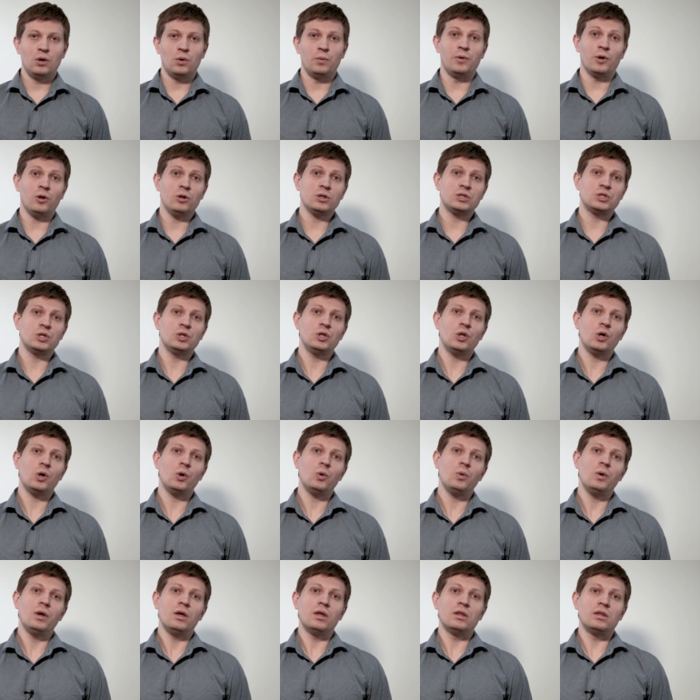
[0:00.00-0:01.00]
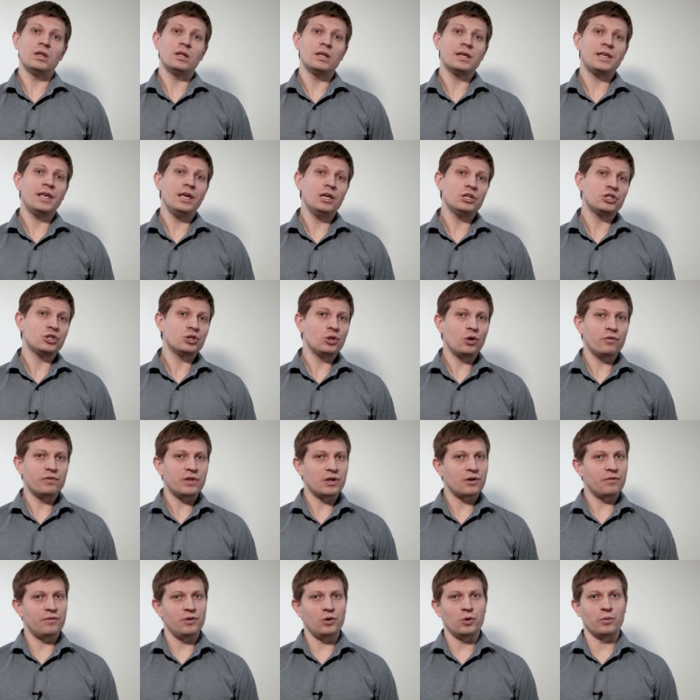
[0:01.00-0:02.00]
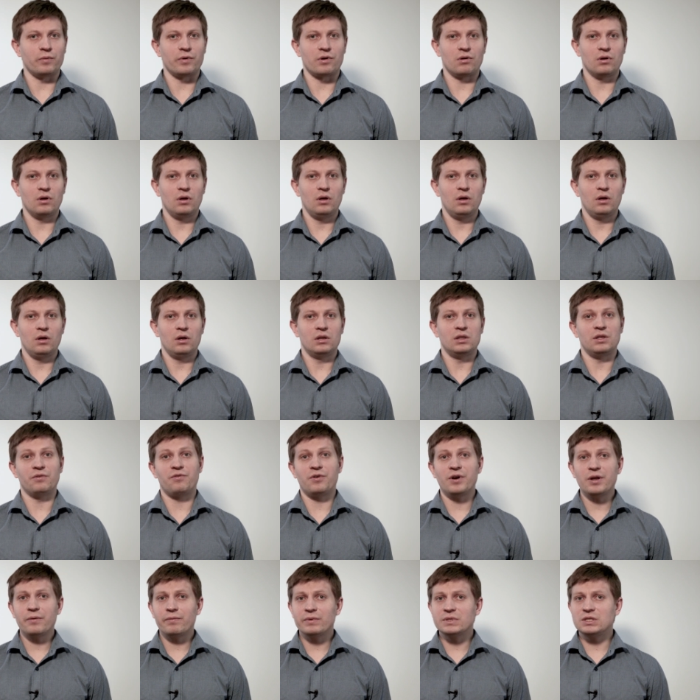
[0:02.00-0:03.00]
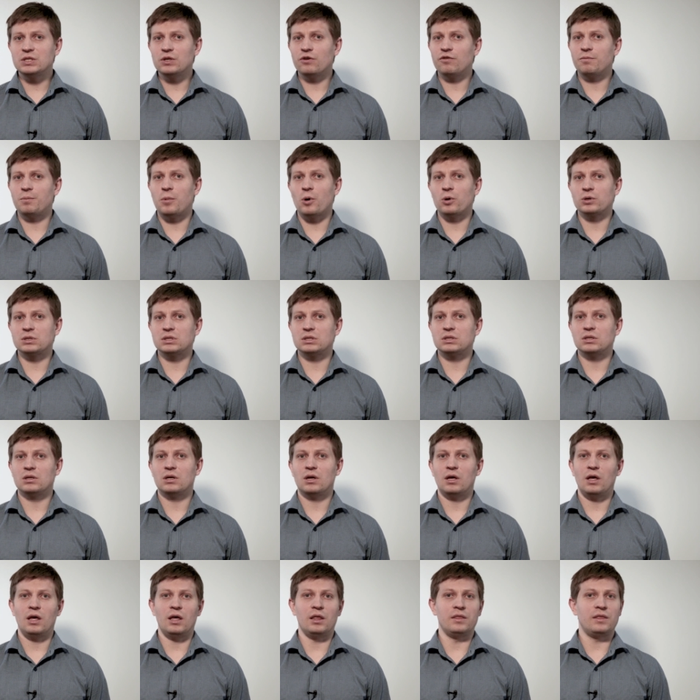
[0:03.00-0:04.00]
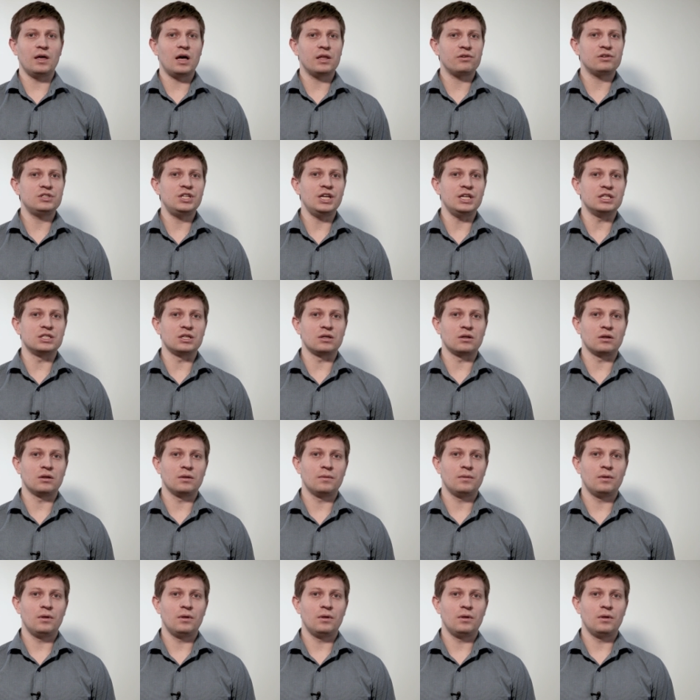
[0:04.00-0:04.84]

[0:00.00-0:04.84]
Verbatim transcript: We also know the location of the reviewer, the frequency of posts, and the other data.